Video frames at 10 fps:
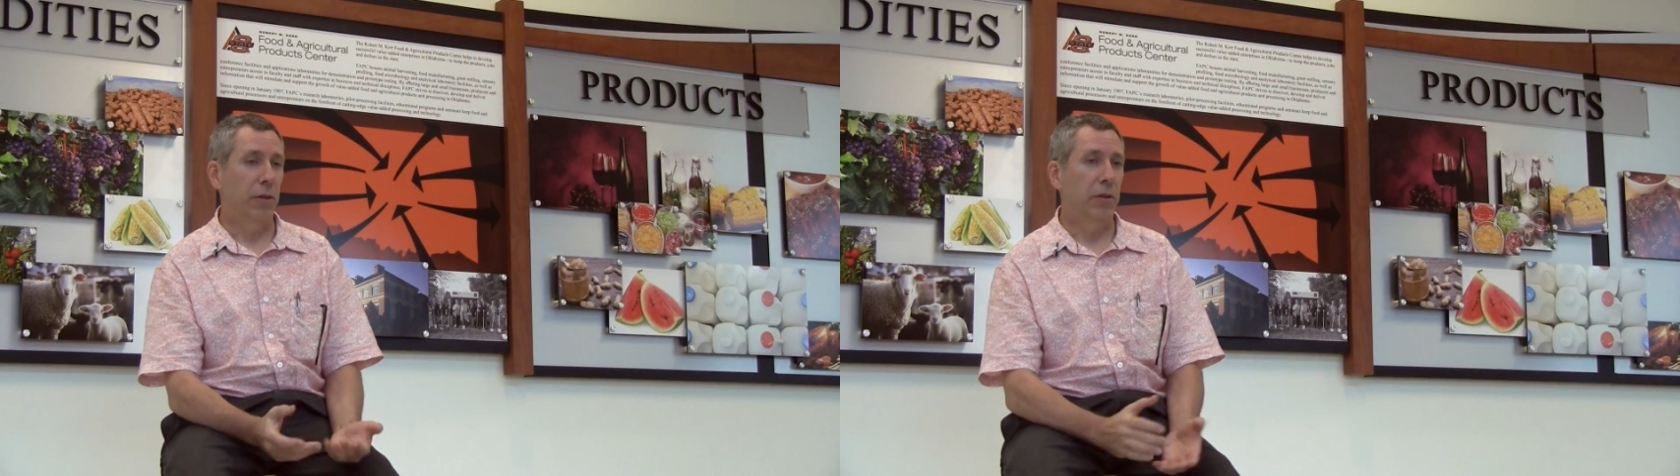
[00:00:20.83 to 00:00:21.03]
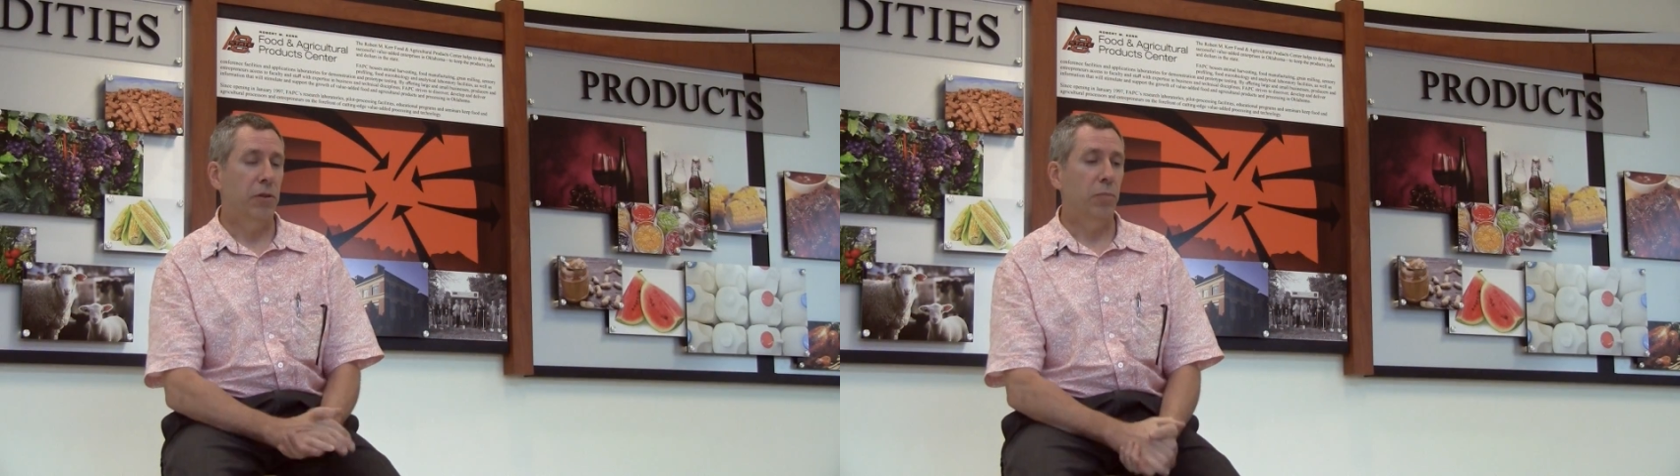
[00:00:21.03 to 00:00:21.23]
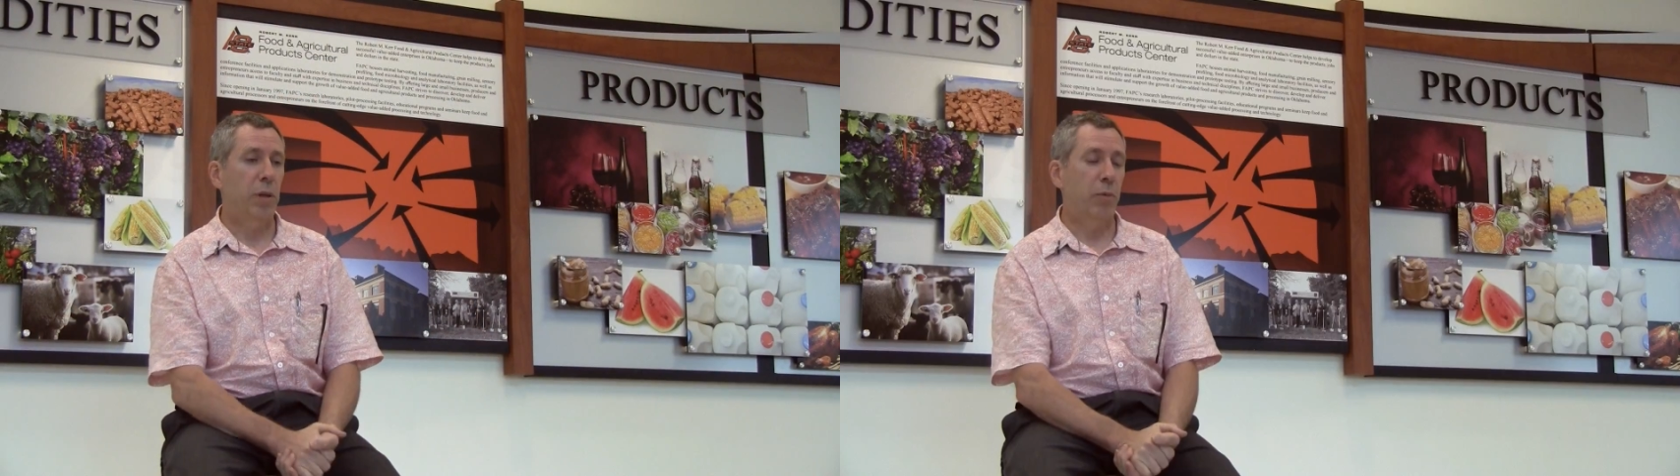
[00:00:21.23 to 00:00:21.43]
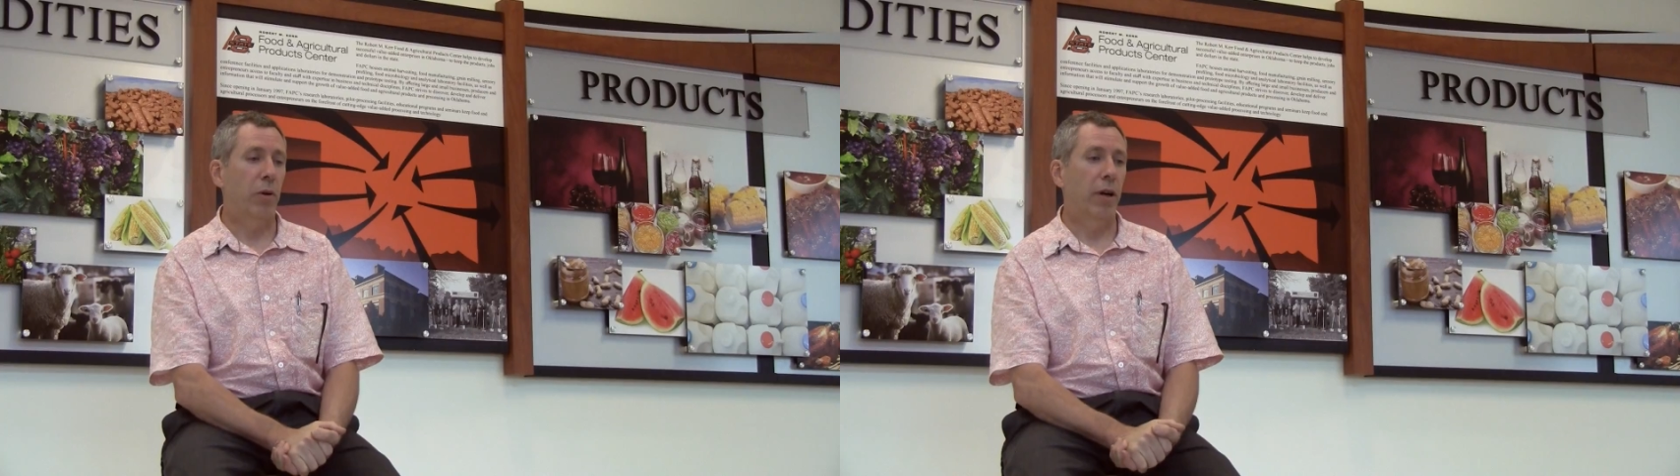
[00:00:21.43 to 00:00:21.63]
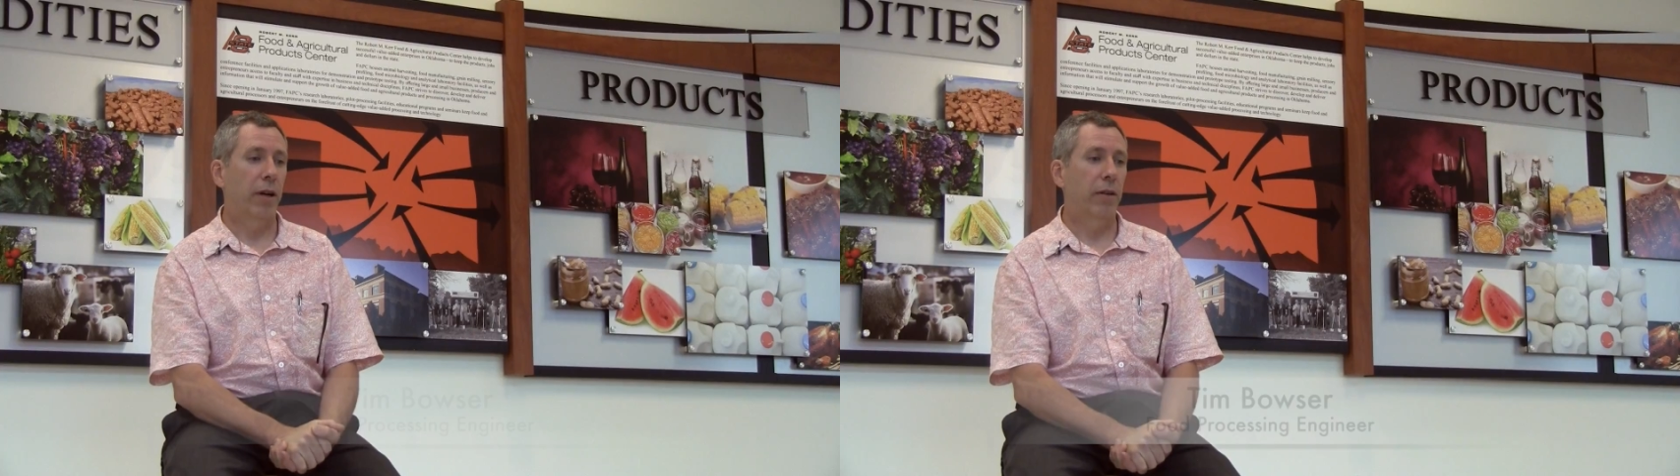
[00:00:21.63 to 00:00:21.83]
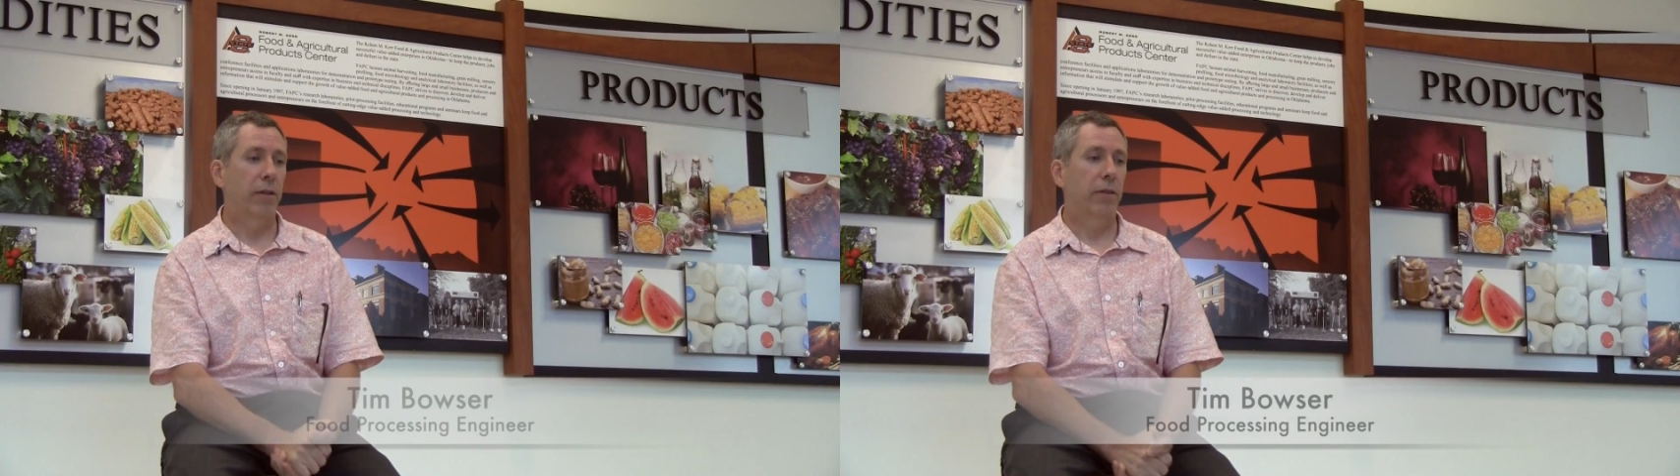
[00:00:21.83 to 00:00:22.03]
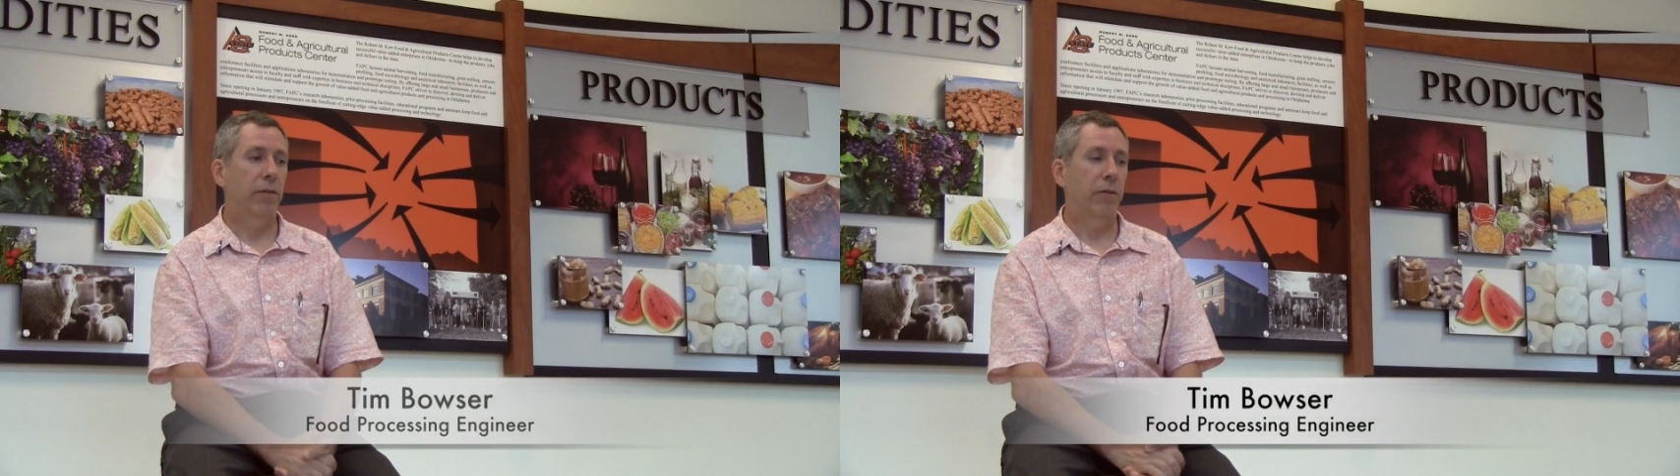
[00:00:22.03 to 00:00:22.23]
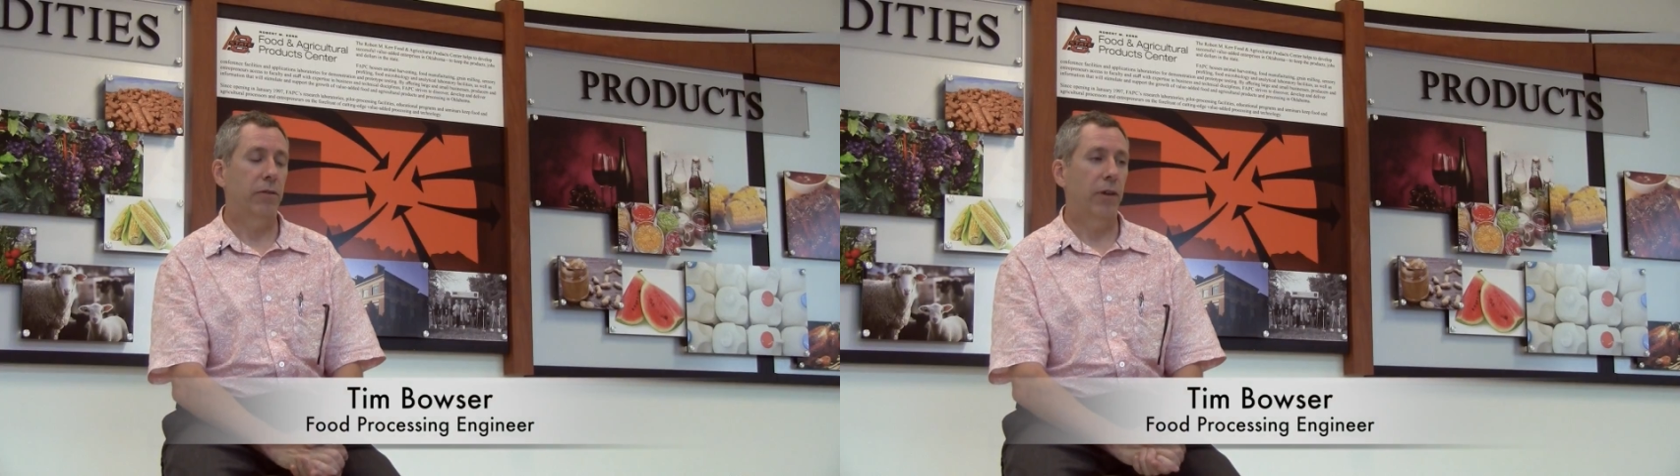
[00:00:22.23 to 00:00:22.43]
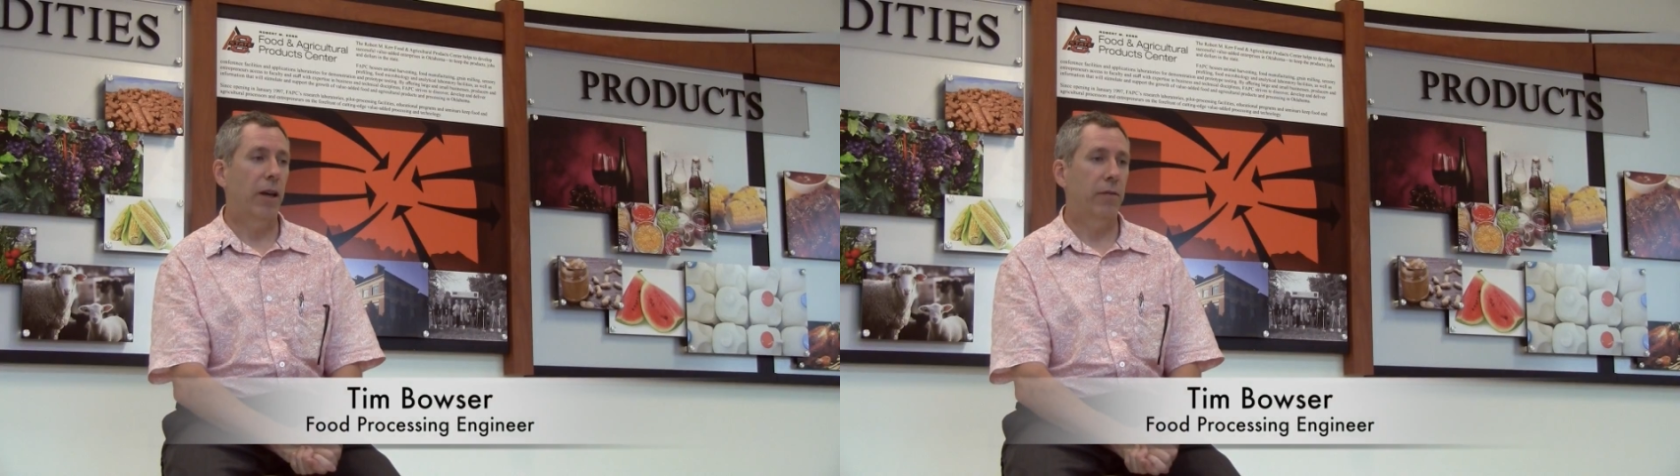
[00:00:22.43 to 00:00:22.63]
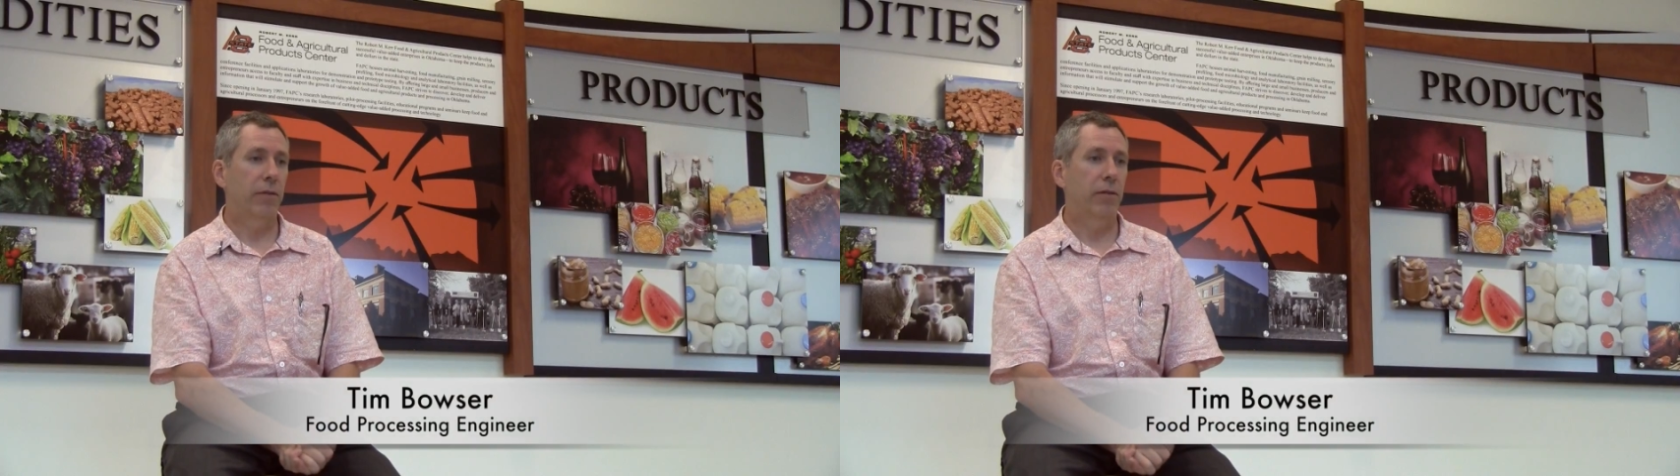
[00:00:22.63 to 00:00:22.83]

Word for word: the initial people hired to staff